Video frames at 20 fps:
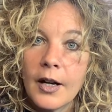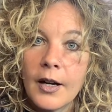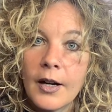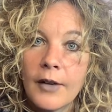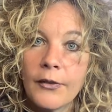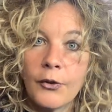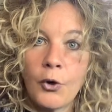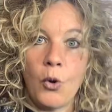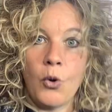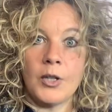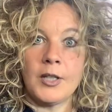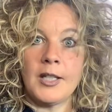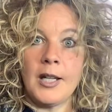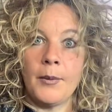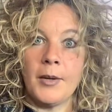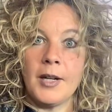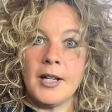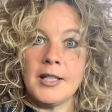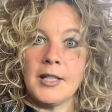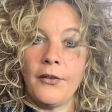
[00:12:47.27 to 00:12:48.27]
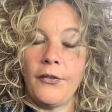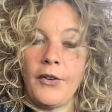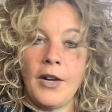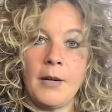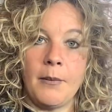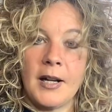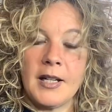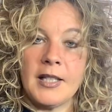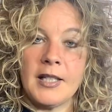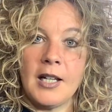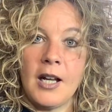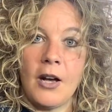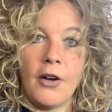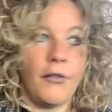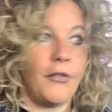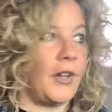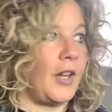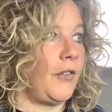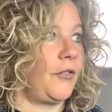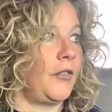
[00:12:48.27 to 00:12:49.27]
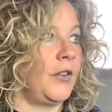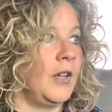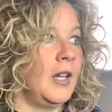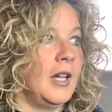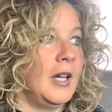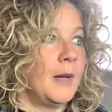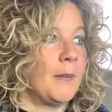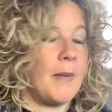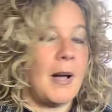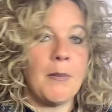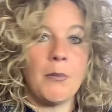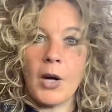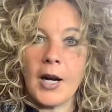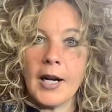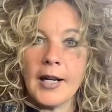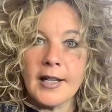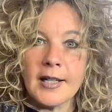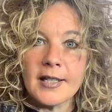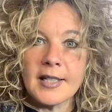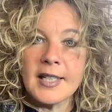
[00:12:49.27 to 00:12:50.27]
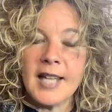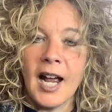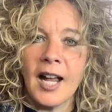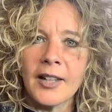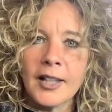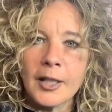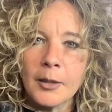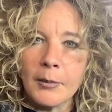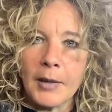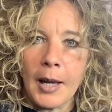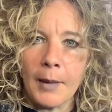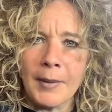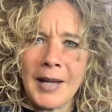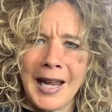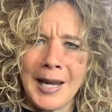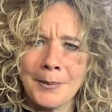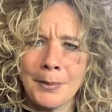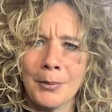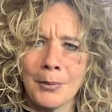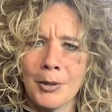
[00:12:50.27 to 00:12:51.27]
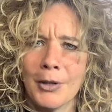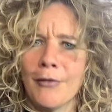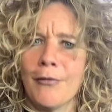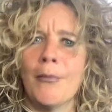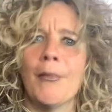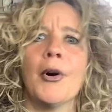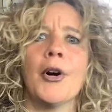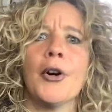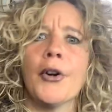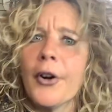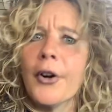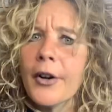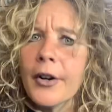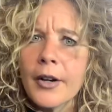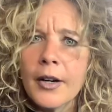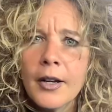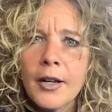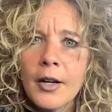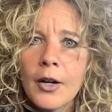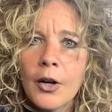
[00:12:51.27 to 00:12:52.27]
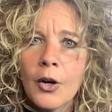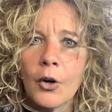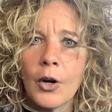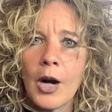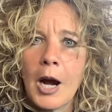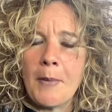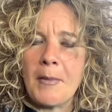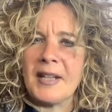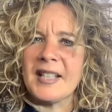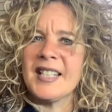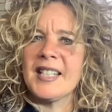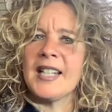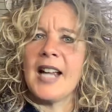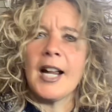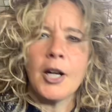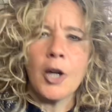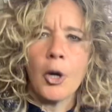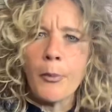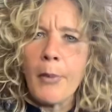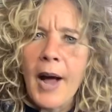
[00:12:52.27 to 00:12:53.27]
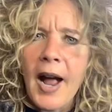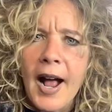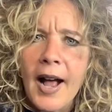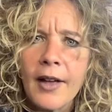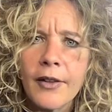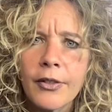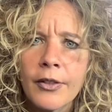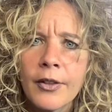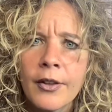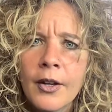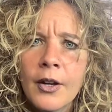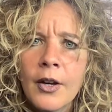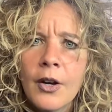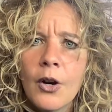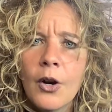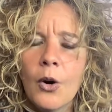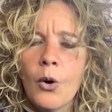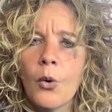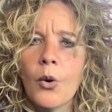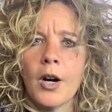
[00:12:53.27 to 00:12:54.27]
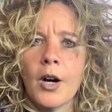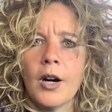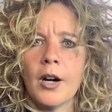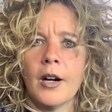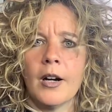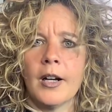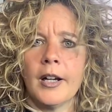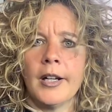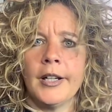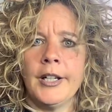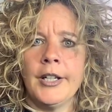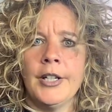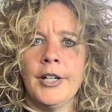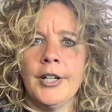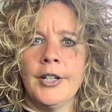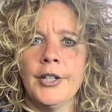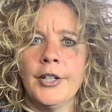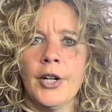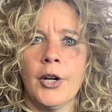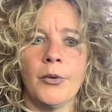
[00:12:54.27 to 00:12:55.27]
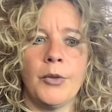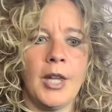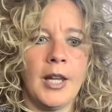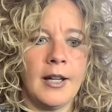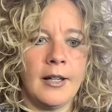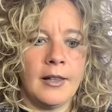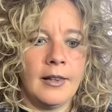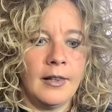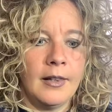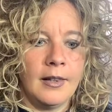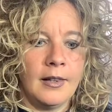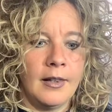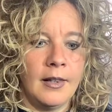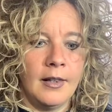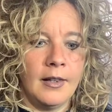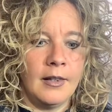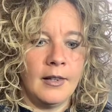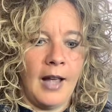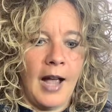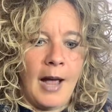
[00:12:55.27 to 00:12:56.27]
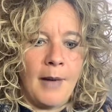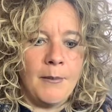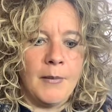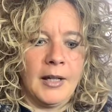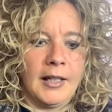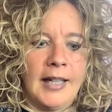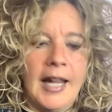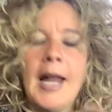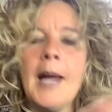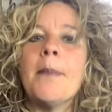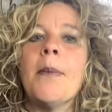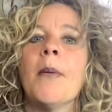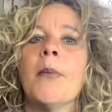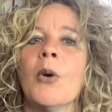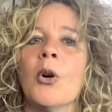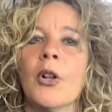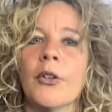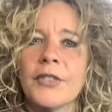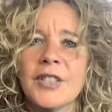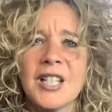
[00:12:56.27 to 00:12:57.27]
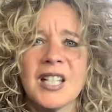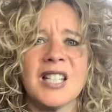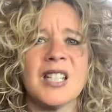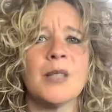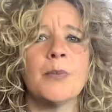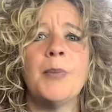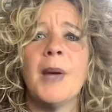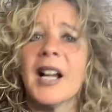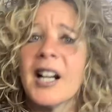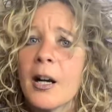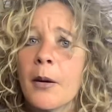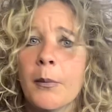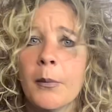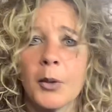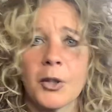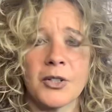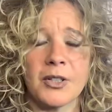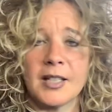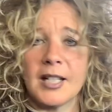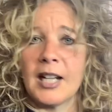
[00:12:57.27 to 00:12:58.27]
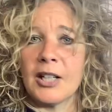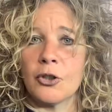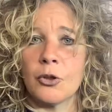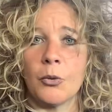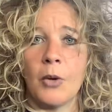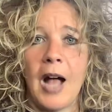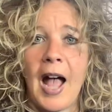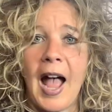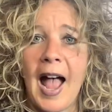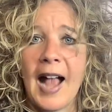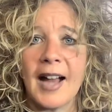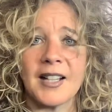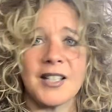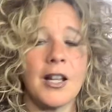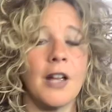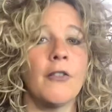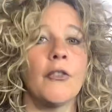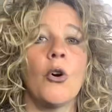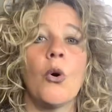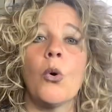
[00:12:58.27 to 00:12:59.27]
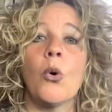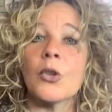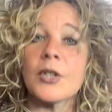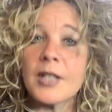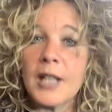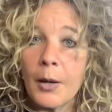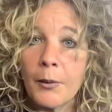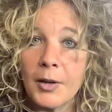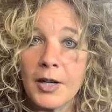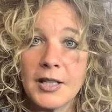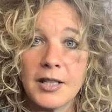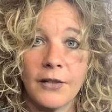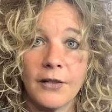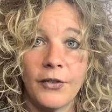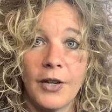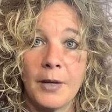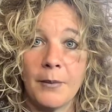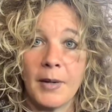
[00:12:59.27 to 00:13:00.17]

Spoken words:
Of course I wanna defend myself if my brain is telling me I'm capable of murder or I'm a psychopath or that I'm capable of despicable sexual acts. Of course I wanna defend